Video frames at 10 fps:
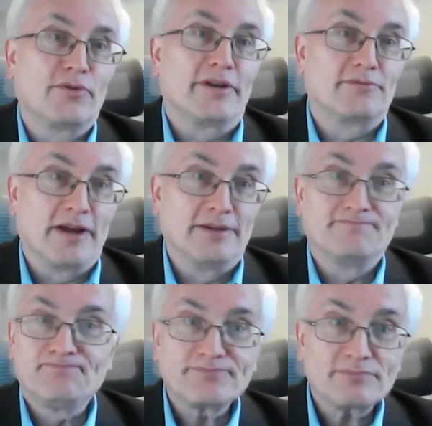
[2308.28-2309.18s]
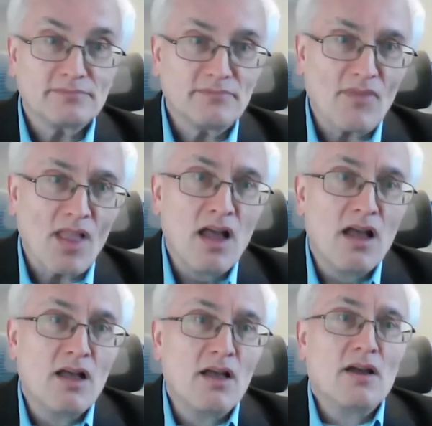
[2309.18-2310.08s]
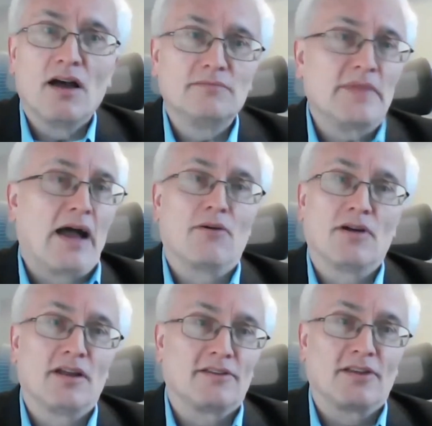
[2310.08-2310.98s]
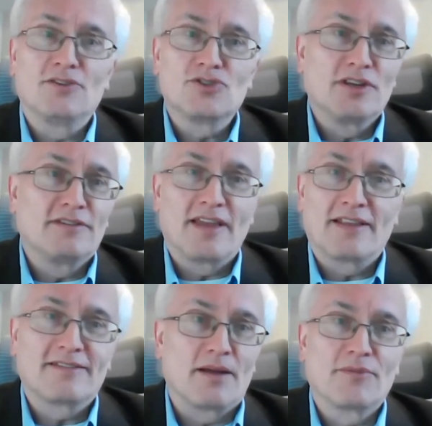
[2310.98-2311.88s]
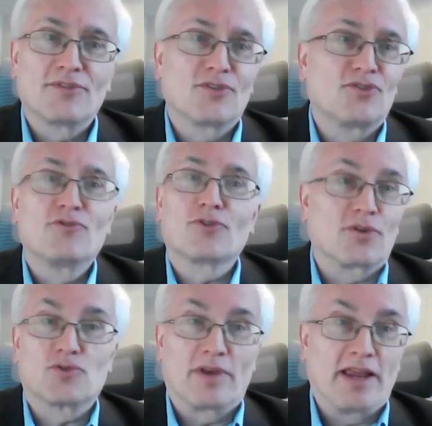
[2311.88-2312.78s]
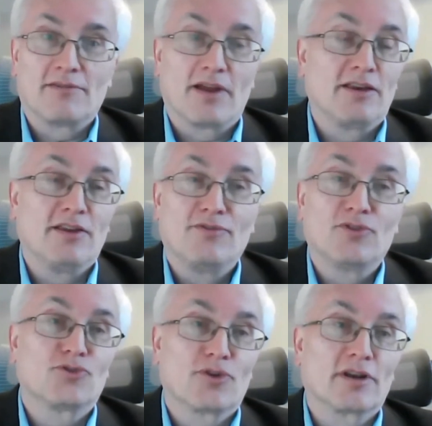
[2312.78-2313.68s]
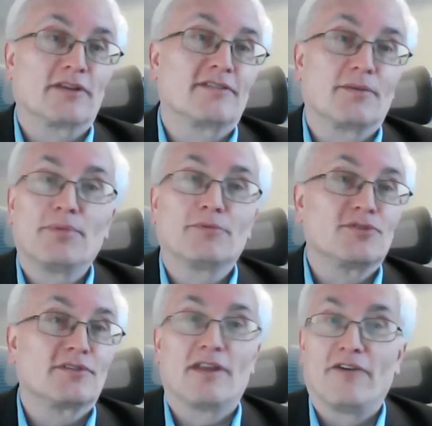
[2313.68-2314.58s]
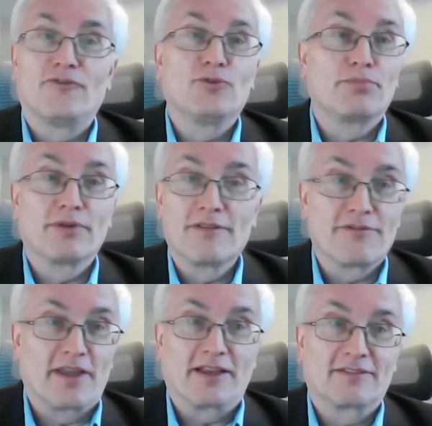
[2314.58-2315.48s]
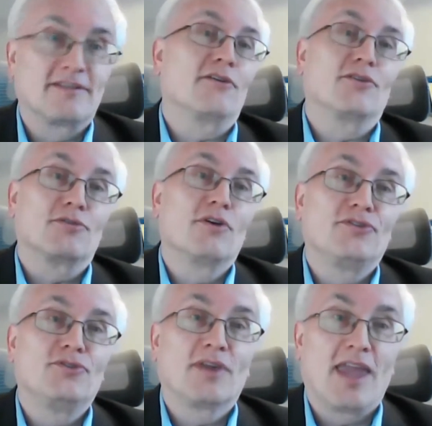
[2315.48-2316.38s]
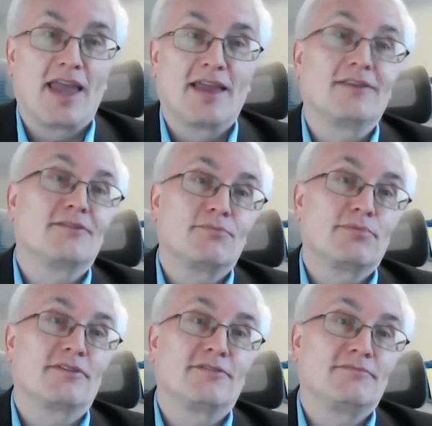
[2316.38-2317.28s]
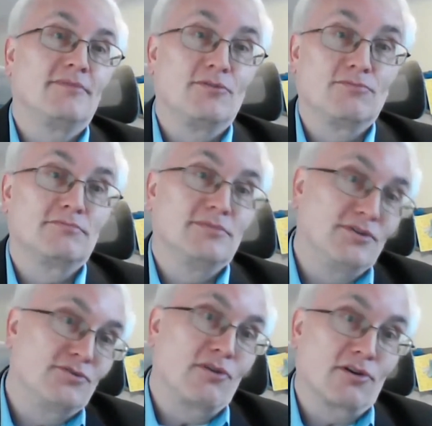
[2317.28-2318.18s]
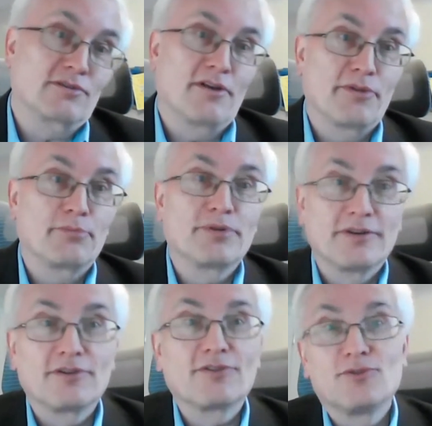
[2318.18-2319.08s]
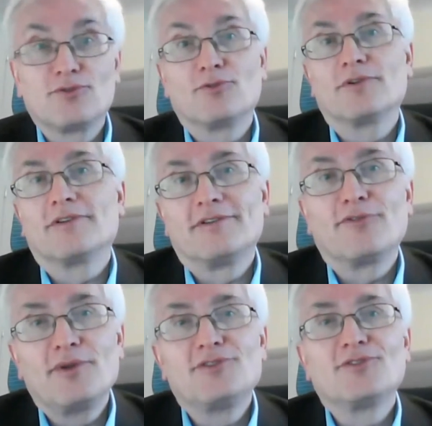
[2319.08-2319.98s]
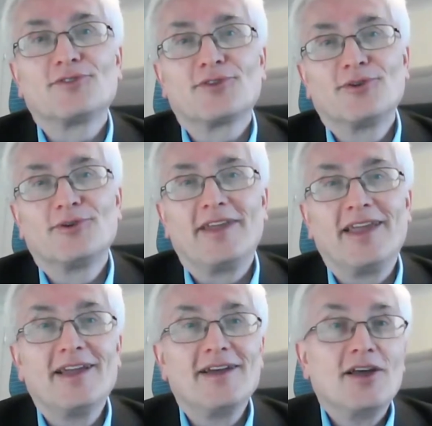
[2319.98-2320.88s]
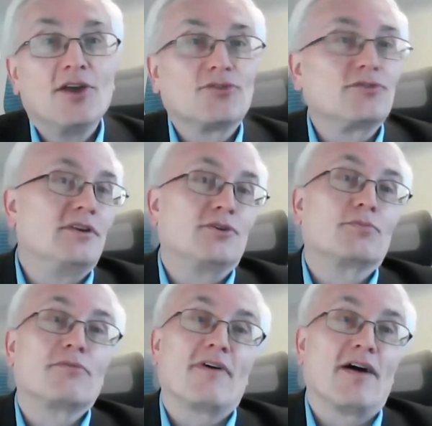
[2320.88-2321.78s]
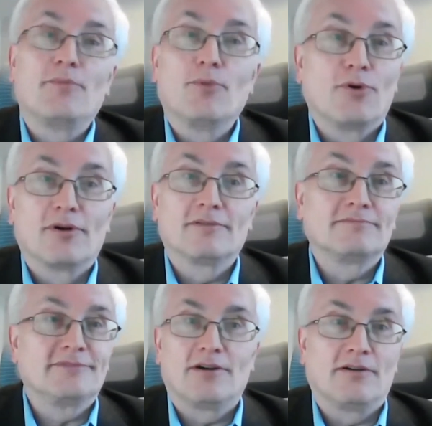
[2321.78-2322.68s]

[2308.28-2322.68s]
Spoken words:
it, right? Now, as I initially said, some is just infrastructure related, right? Even internally, some people just love to print things. In the office, you can't, plus you need to lock down the printers due to information security. So you need to provide more